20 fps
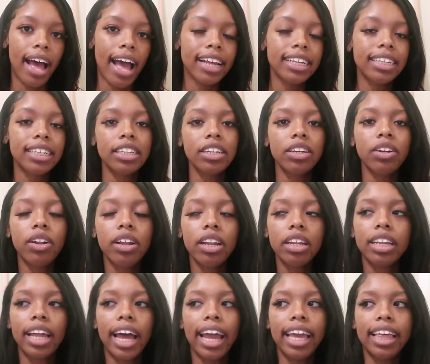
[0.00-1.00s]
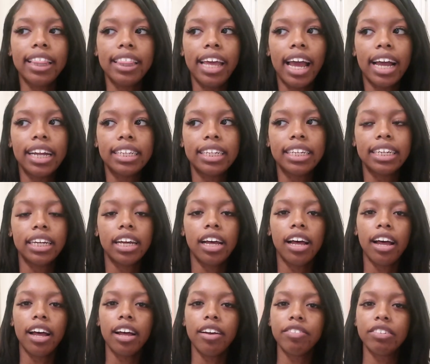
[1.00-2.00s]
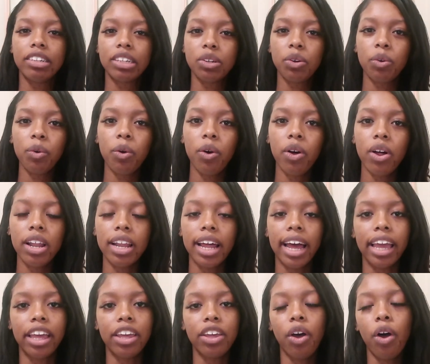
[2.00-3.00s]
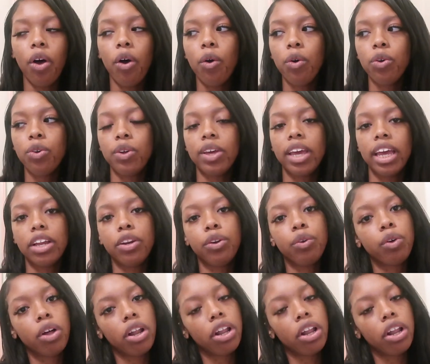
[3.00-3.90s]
I still like the idea of school. You get new